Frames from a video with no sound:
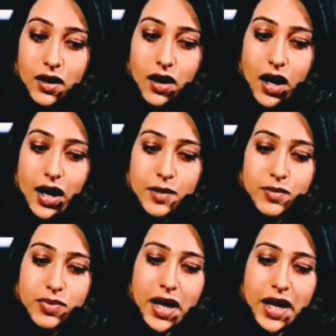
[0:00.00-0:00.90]

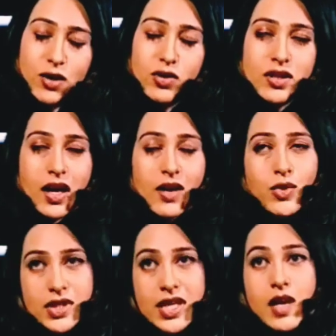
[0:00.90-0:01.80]
I
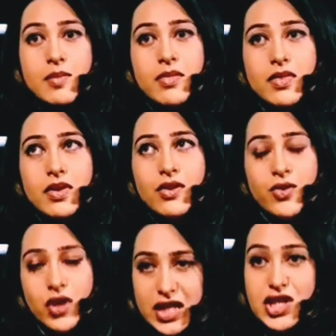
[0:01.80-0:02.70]
wouldn't say I'm
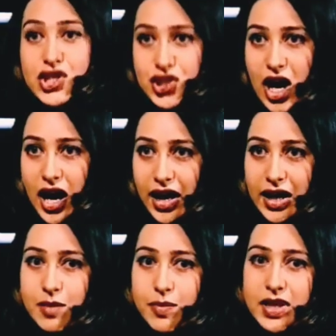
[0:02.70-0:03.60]
really
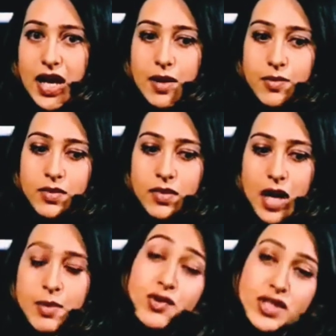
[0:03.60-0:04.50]
shy, but I'm
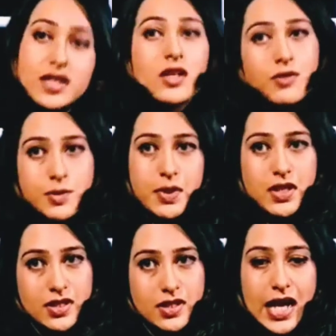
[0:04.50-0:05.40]
a reserved
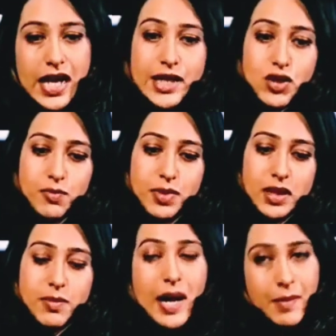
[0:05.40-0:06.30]
person. I like to
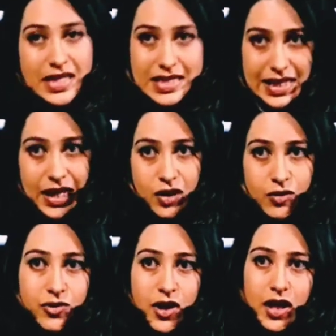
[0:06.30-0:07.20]
be by
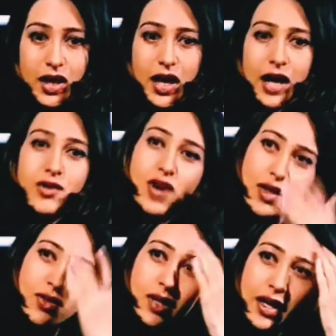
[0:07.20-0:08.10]
myself. I'd
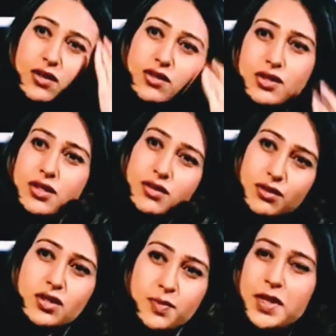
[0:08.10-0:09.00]
rather like
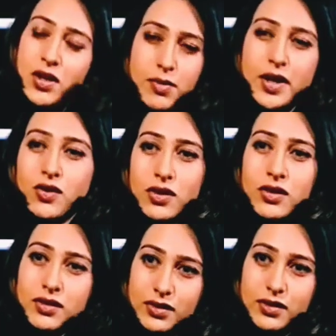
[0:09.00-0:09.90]
just be on my
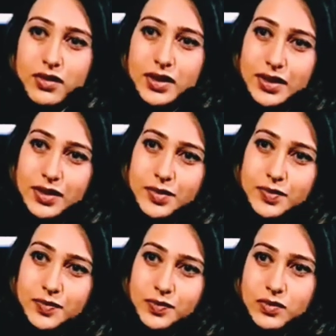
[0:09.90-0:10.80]
own. So do you have a lot
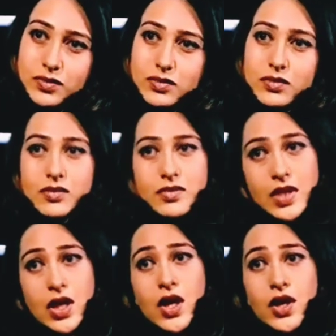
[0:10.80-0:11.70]
of friends, or do you
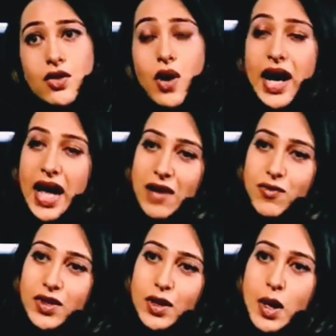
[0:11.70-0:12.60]
actually just a
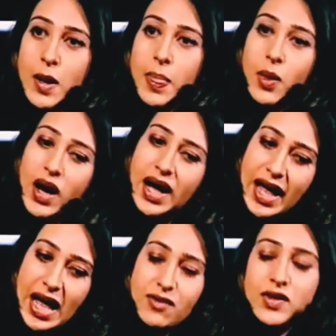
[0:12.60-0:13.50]
small circle? No,
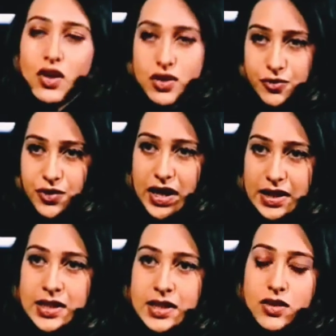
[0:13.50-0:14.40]
I have a lot of
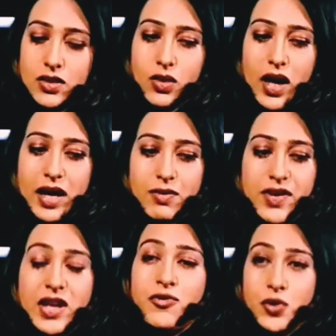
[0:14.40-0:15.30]
friends, though I have
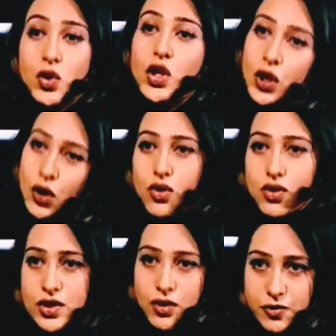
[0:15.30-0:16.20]
a very few
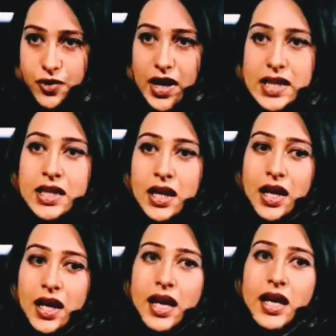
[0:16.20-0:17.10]
close good friends,
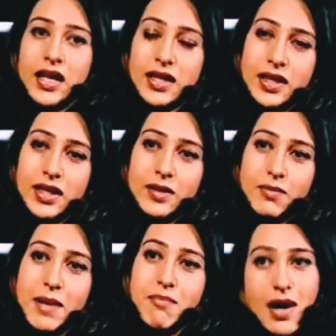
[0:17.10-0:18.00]
and I
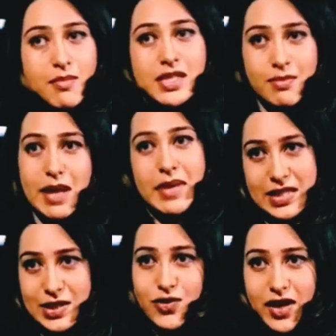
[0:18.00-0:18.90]
think my mum is my
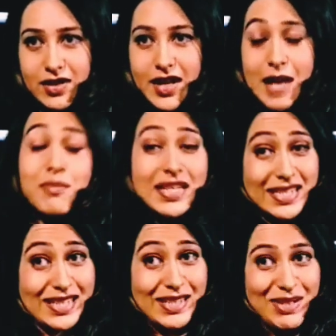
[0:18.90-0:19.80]
best friend, and
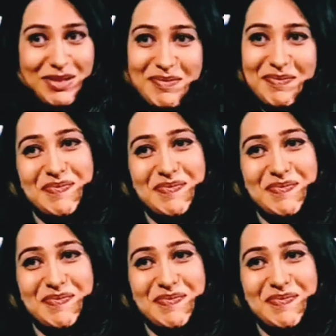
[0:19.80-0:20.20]
my sister.